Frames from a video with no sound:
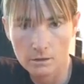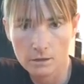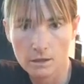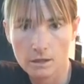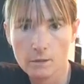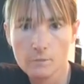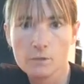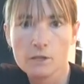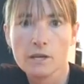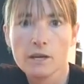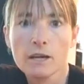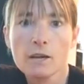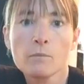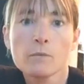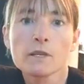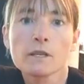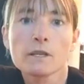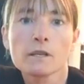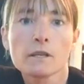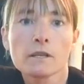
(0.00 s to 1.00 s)
I'm sorry I'm a
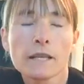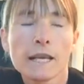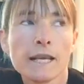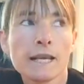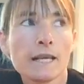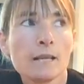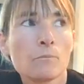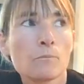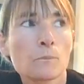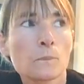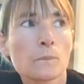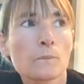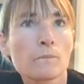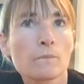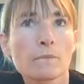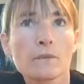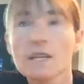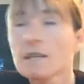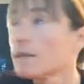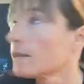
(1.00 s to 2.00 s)
little late.
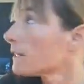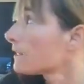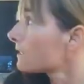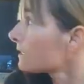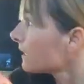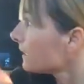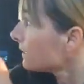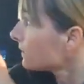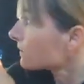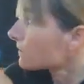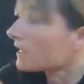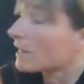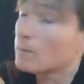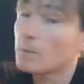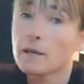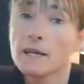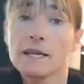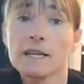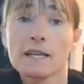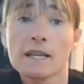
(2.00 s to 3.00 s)
The sun is
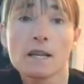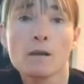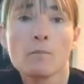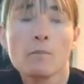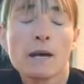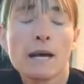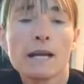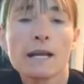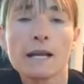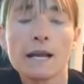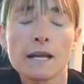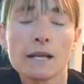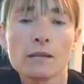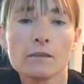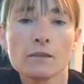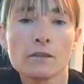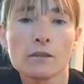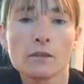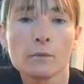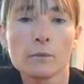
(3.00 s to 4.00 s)
coming in at a bad
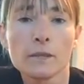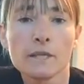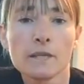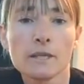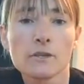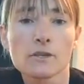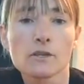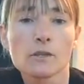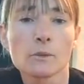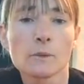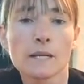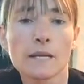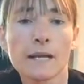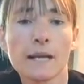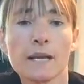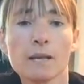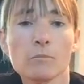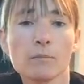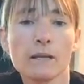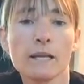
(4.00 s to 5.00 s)
angle in the window, so what I
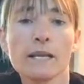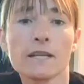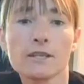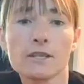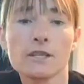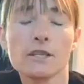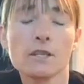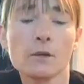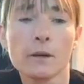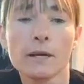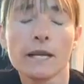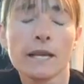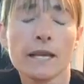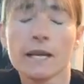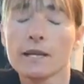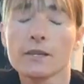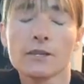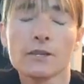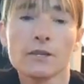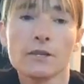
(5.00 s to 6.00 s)
had planned to do, I
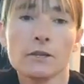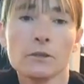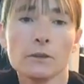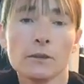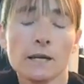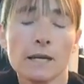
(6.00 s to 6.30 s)
can't do.